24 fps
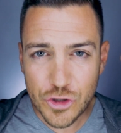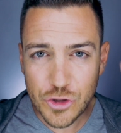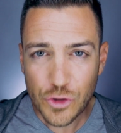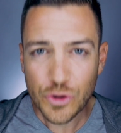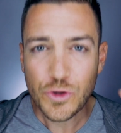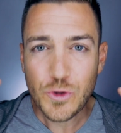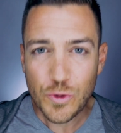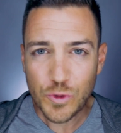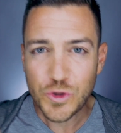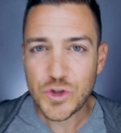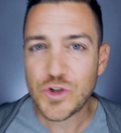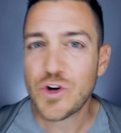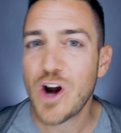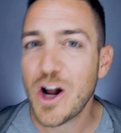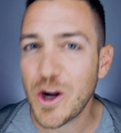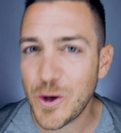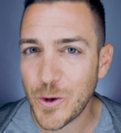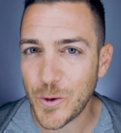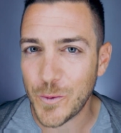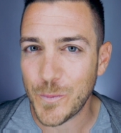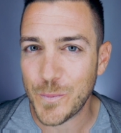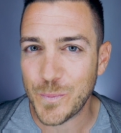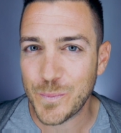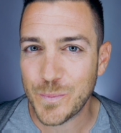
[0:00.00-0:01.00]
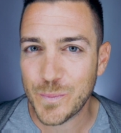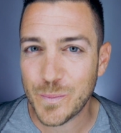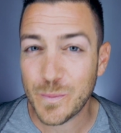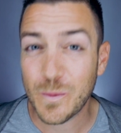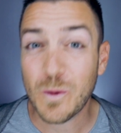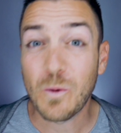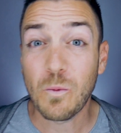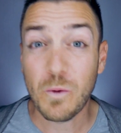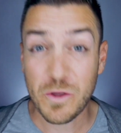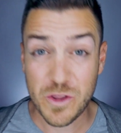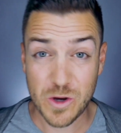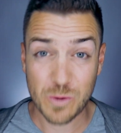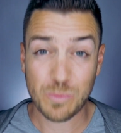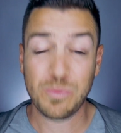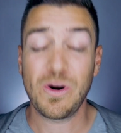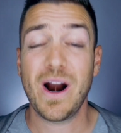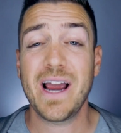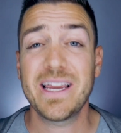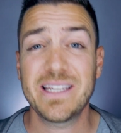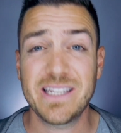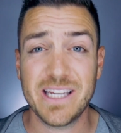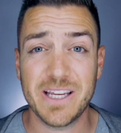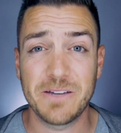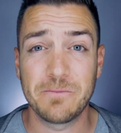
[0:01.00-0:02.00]
Do you struggle with your
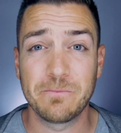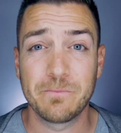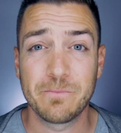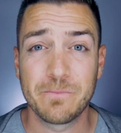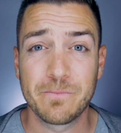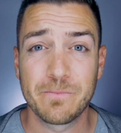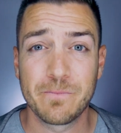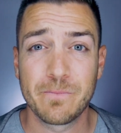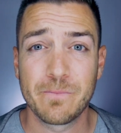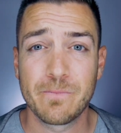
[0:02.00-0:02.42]
pricing?